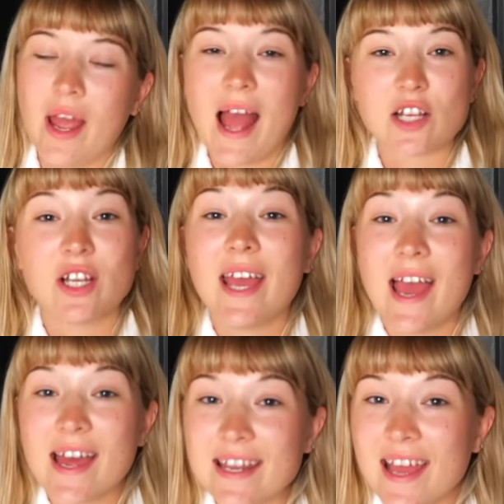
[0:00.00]
actually
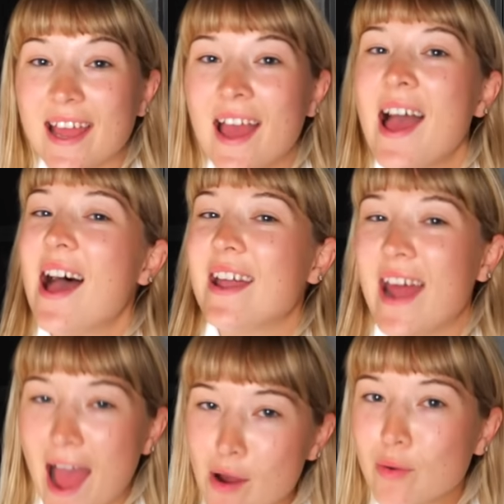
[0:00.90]
heading an
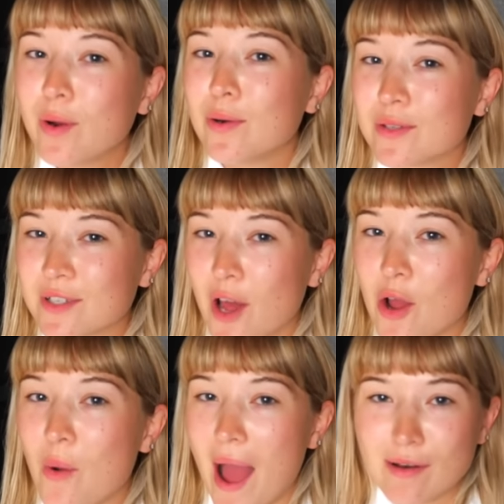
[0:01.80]
hour or
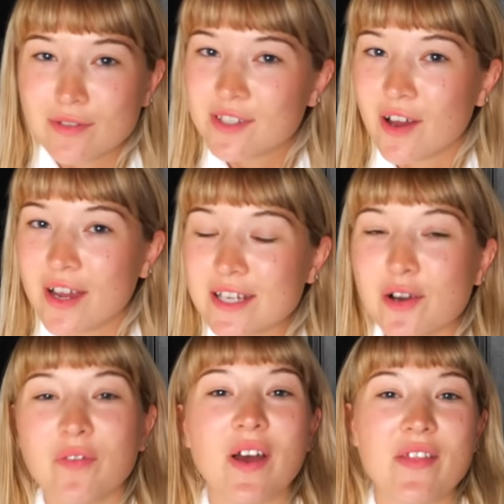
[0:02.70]
so outside
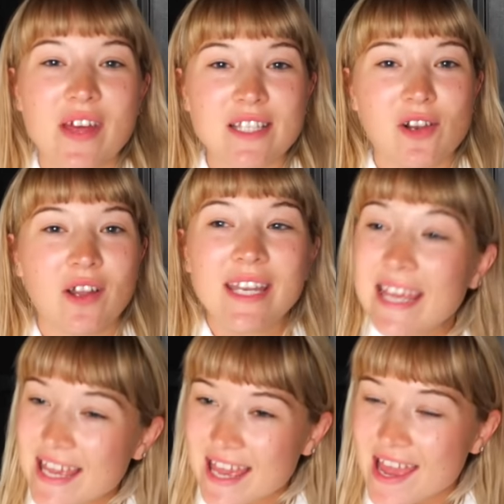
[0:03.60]
of
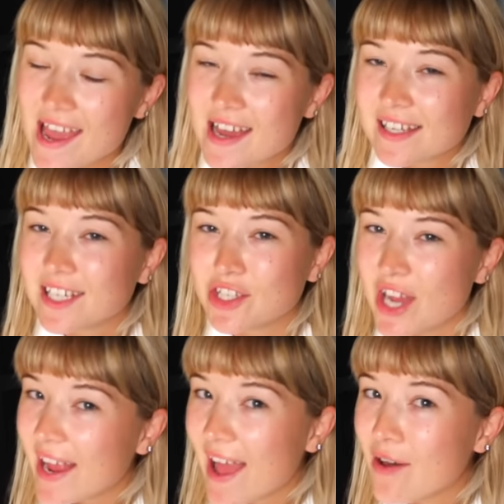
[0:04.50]
Thessaloniki to
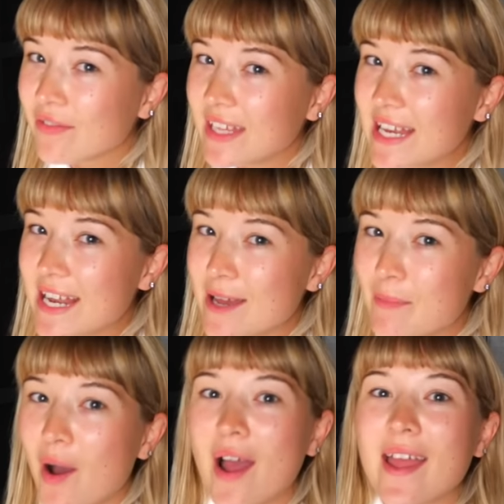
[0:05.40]
check out the
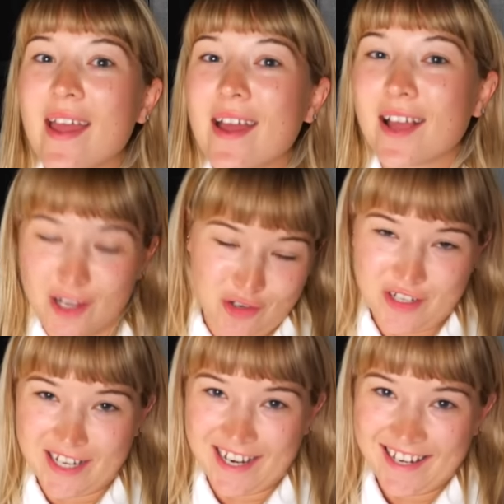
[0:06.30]
nearby
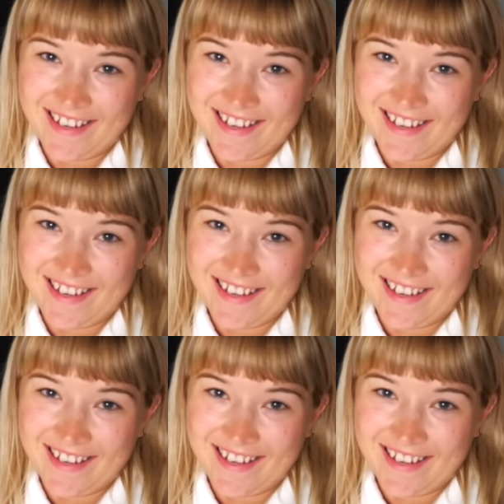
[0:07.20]
countryside.